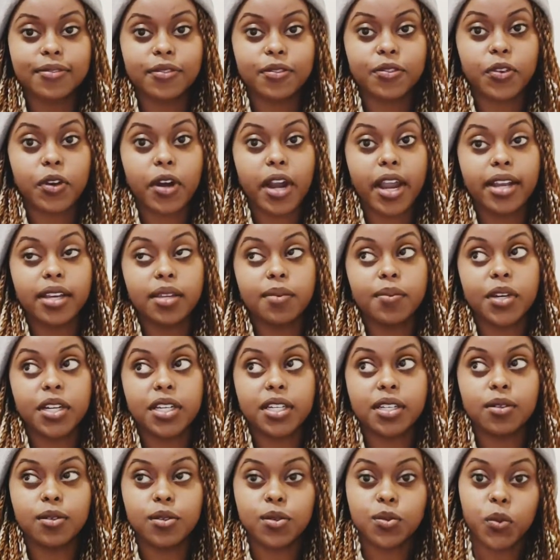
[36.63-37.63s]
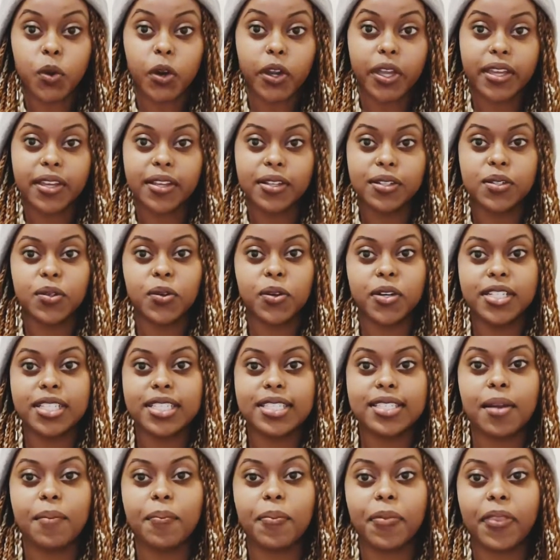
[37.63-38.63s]
for anybody who's working towards
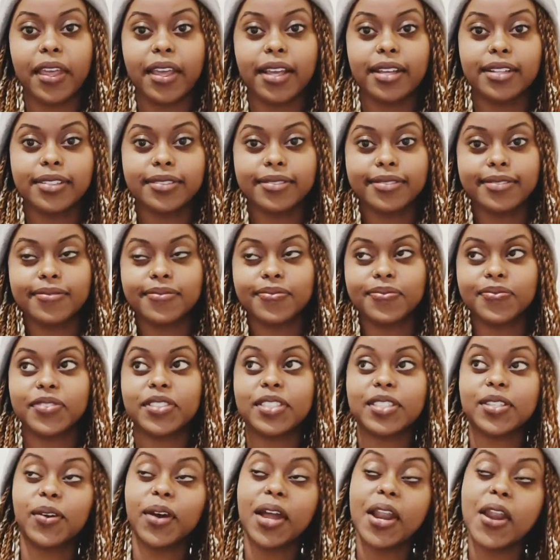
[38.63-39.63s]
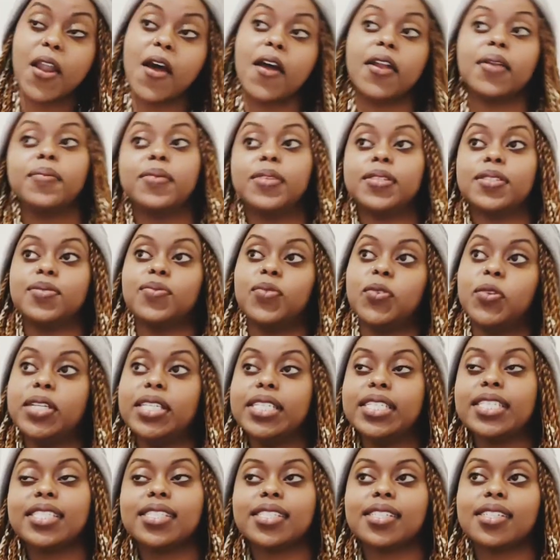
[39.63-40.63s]
something. So, Anonymous
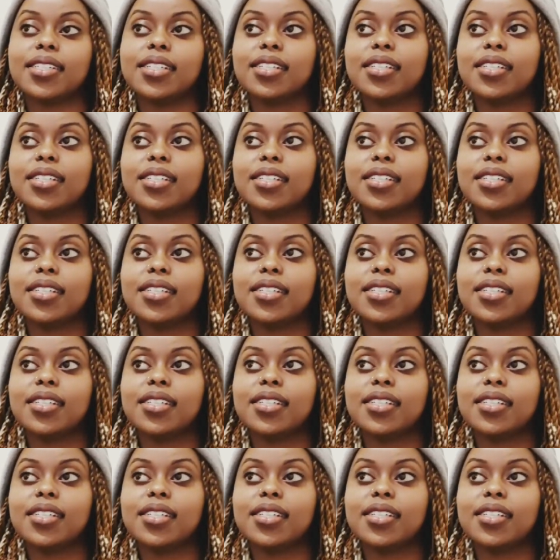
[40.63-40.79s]
Voice.